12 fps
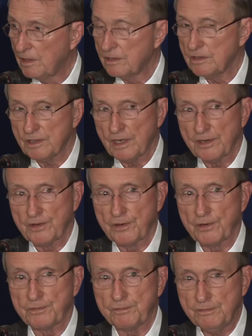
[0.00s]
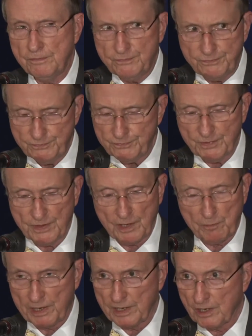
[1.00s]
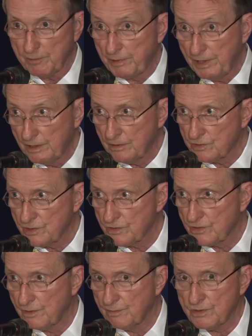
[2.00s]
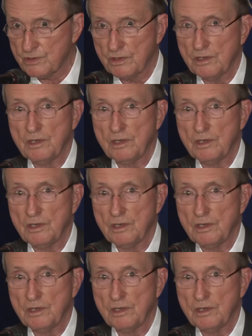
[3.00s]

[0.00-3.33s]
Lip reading: Together, they make up ecosystems,